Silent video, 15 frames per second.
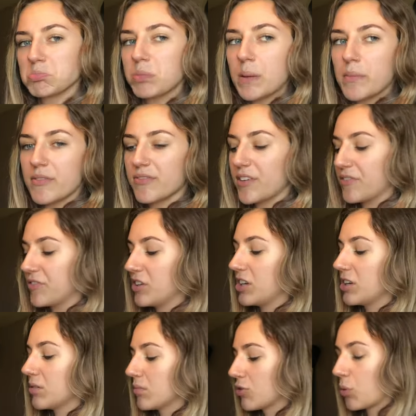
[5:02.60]
maybe
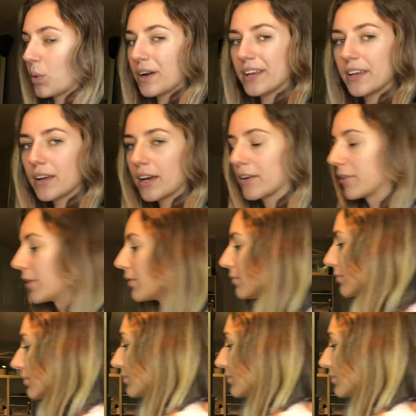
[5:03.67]
15, 20, I don't know.